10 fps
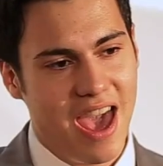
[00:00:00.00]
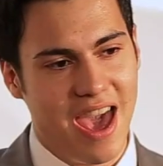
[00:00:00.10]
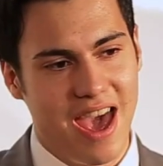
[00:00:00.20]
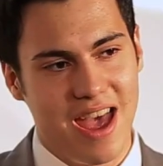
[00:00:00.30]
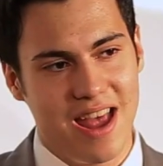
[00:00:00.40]

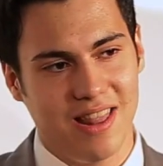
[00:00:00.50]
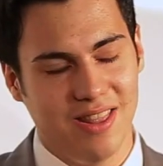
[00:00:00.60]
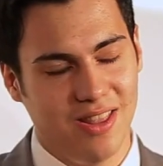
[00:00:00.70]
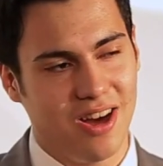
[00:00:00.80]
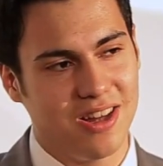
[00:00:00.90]

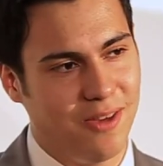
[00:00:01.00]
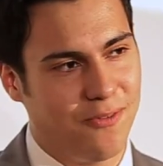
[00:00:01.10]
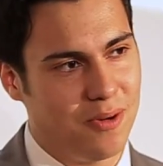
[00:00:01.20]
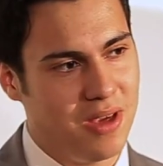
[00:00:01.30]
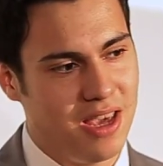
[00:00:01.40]
and luckily
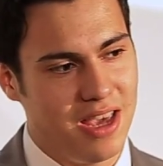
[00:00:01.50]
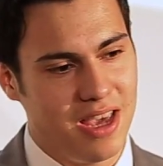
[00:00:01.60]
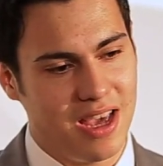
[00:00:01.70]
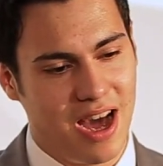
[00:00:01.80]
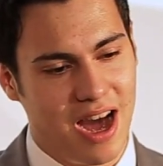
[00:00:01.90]
for
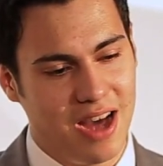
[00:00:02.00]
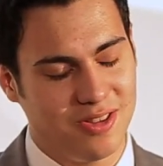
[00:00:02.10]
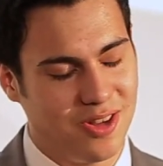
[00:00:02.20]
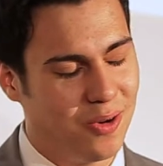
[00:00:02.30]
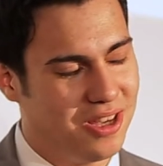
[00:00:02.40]
me,
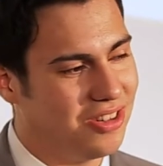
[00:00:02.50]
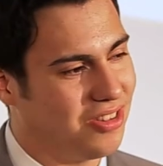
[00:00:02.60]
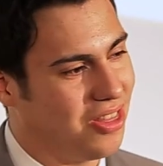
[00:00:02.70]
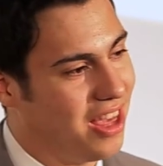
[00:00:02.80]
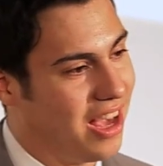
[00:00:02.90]
so here's
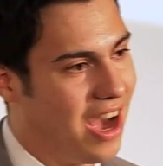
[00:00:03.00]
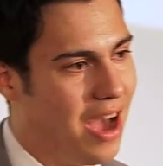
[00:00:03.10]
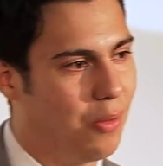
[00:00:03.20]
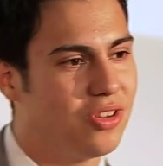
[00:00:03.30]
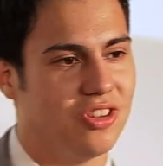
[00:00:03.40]
the thing
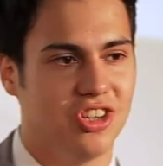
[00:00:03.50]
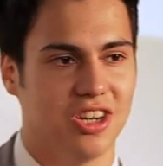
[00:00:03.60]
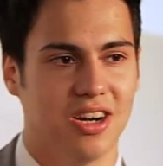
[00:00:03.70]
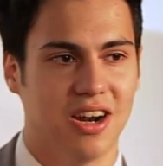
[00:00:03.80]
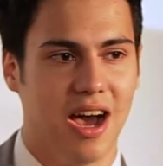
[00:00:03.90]
I wasn't
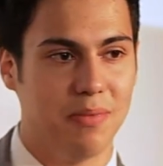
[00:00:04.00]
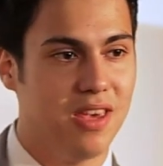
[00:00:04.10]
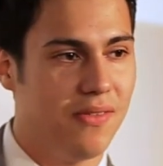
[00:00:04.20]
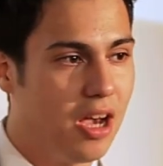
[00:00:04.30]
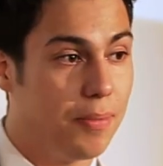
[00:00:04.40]
sure. I'm
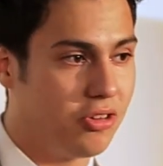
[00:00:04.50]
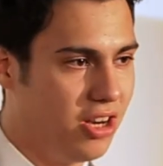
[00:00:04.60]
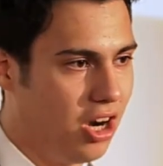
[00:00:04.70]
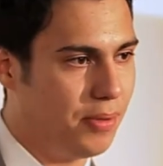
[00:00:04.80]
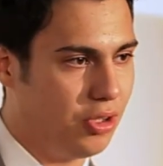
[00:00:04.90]
giving up a
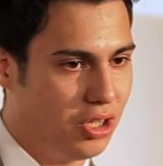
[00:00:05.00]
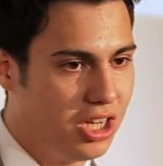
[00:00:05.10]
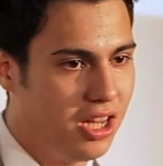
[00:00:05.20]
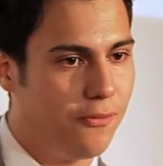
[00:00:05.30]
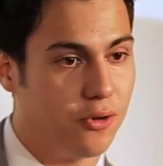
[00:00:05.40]
great
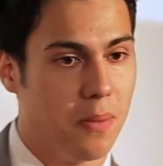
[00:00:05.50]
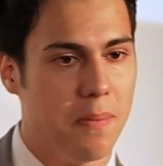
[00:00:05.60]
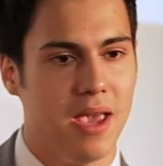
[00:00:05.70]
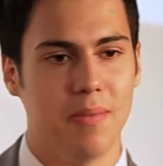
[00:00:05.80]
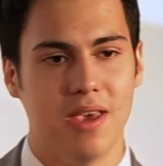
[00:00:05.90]
opportunity for a
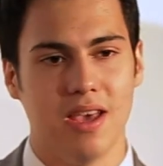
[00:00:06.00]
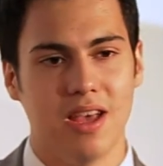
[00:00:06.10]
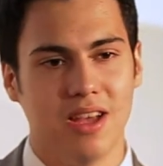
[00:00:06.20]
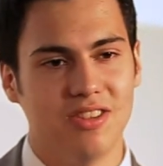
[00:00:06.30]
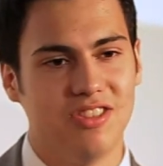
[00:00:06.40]

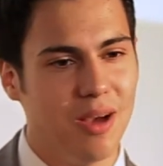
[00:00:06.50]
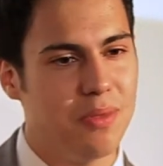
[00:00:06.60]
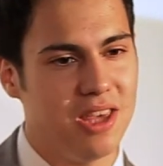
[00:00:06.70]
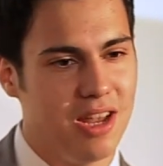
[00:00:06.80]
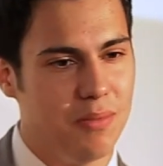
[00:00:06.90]
maybe.
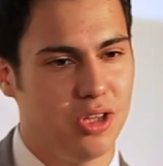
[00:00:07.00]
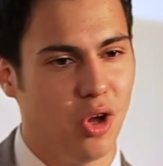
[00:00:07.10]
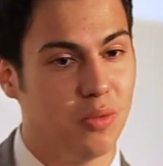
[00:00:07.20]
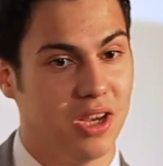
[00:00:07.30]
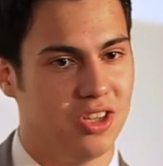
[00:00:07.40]
Something in me
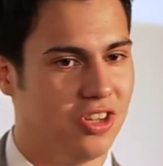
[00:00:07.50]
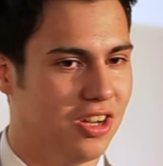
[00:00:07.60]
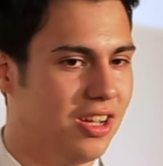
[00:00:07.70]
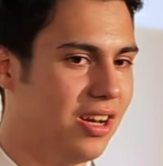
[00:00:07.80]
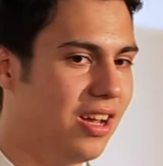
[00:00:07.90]
told me I
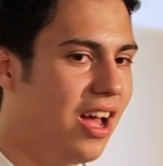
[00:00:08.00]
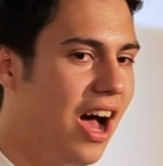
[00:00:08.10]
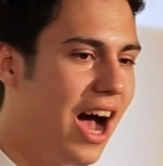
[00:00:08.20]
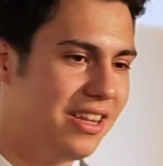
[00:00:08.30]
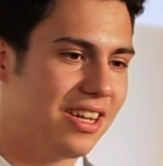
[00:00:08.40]
should.
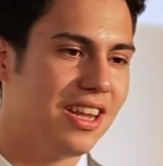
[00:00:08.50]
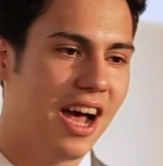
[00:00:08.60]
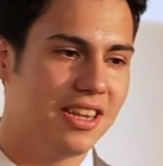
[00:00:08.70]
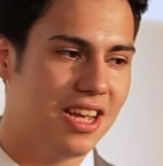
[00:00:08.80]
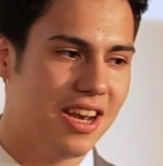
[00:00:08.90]
I
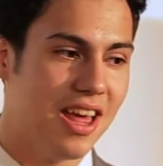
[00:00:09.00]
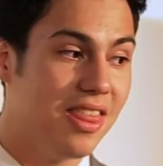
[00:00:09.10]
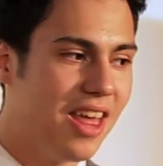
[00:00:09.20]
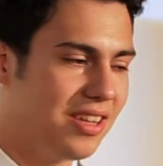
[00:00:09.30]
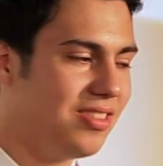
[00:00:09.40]
declined
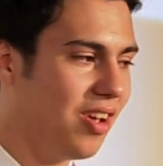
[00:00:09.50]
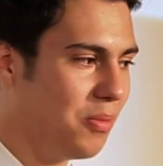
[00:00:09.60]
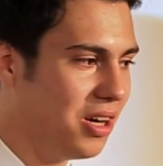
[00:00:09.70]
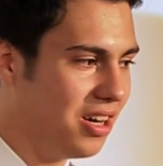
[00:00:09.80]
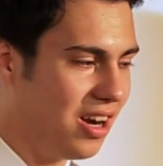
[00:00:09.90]
it. That
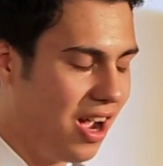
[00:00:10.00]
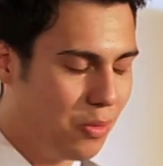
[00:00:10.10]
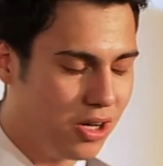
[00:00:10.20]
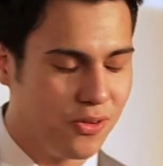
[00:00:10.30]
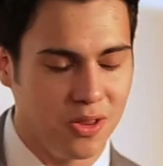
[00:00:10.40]
summer, I
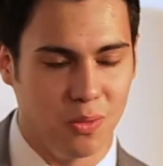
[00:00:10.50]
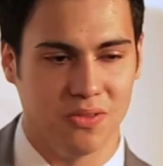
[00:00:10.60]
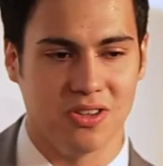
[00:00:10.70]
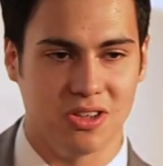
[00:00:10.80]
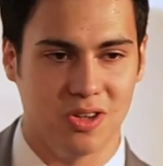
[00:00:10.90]
worked for the
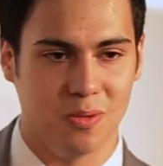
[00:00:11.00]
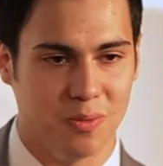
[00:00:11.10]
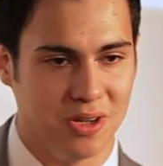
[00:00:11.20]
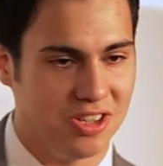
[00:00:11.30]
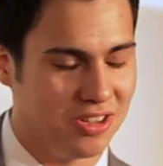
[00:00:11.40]
Wilson Group,
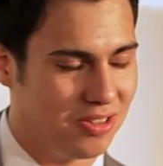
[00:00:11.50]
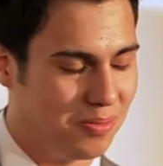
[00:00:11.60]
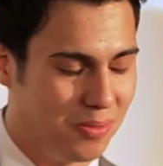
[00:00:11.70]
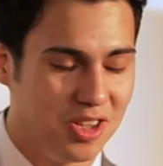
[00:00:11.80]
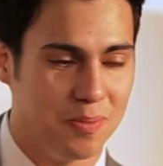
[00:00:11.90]
which
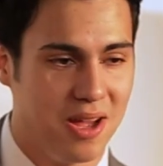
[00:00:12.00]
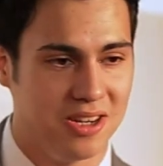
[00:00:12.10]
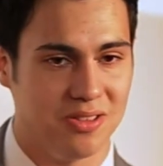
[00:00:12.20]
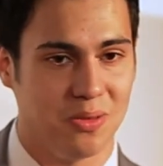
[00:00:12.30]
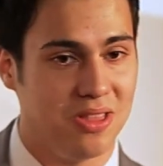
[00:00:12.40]
is much
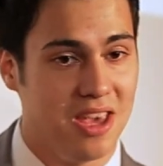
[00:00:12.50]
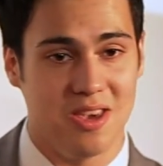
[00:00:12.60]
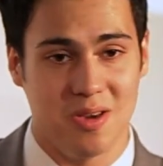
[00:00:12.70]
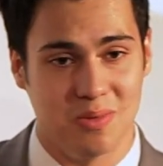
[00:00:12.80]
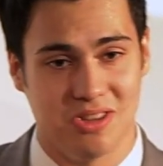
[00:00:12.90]
better, so
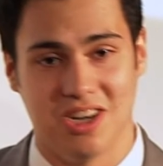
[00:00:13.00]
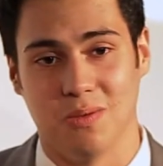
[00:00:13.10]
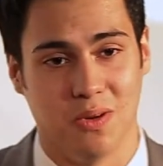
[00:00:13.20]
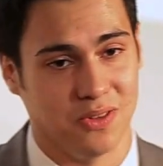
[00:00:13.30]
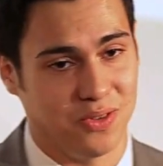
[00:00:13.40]
thank you, Mr.
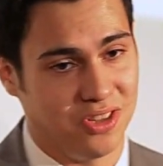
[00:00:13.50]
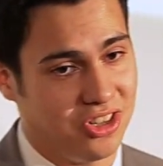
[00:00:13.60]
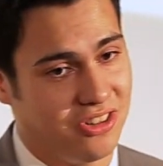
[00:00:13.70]
Aaron Wilson, for such a